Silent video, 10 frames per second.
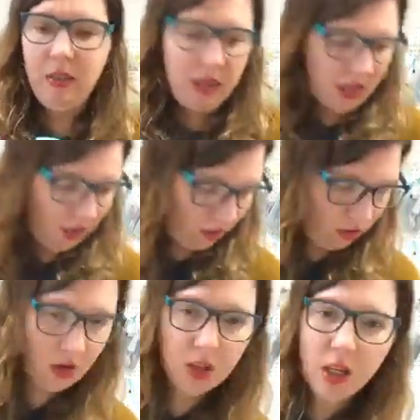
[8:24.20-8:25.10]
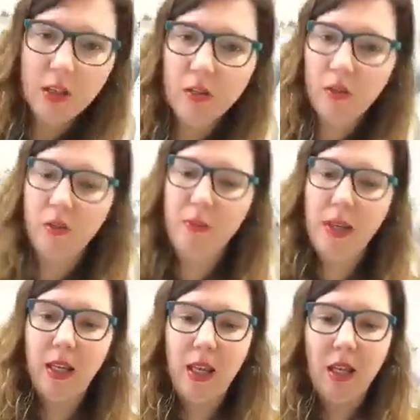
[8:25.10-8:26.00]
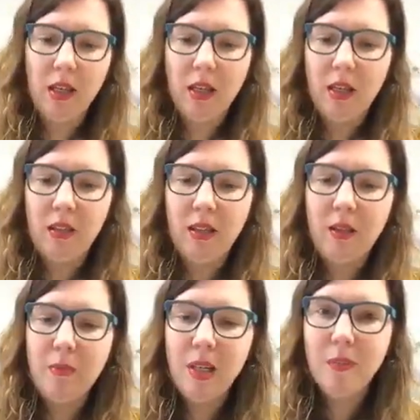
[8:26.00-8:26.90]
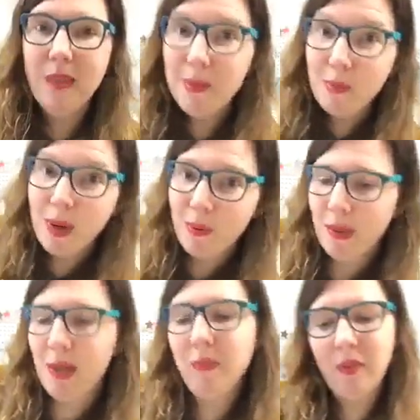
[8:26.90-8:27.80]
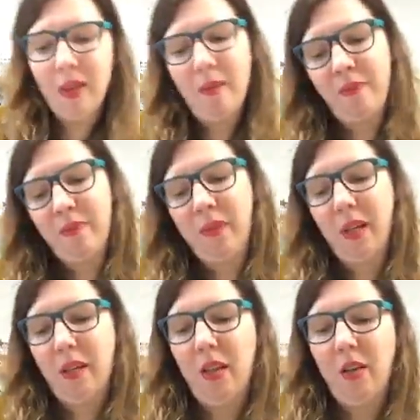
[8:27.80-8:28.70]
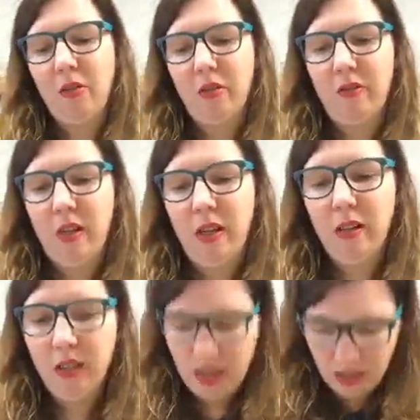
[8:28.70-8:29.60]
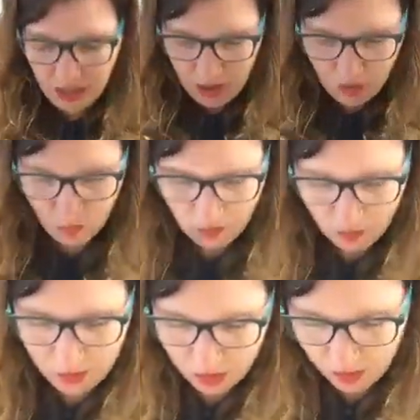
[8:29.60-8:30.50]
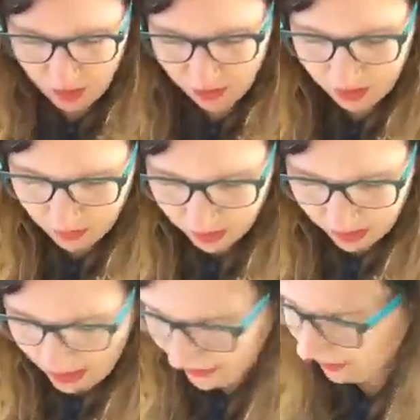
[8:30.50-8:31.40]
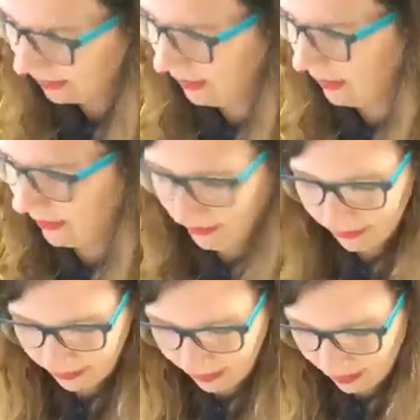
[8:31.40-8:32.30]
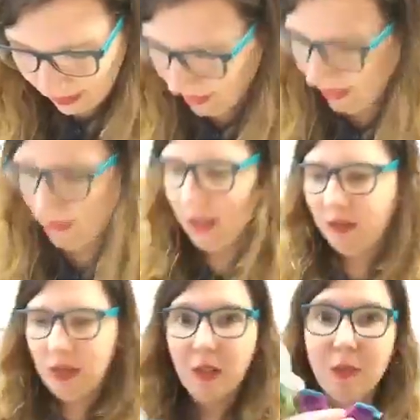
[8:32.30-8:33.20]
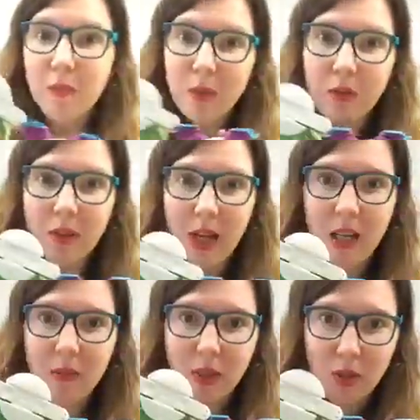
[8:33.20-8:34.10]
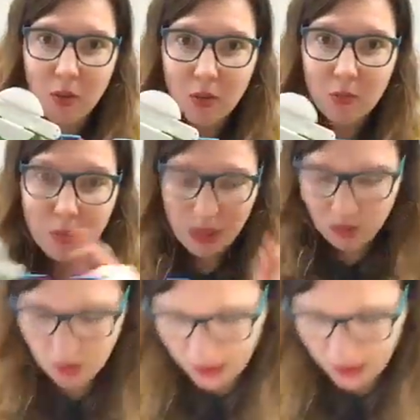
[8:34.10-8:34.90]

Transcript: that are just for making little mini baby pom-poms. Those are fun. We've been doing some classes. Let's see, my next, purple's done. We're gonna do peach